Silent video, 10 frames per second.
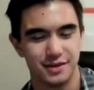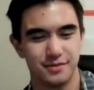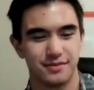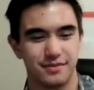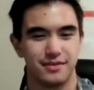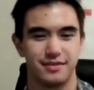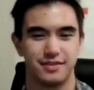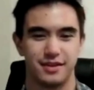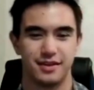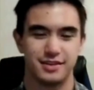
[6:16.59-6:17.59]
deal
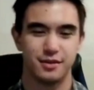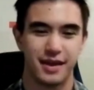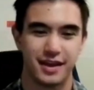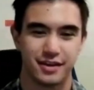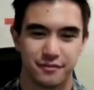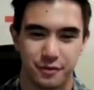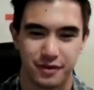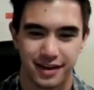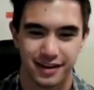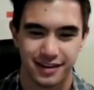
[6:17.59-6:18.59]

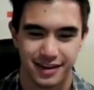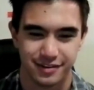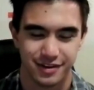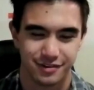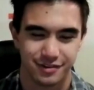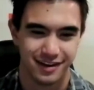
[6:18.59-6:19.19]
maker for you in your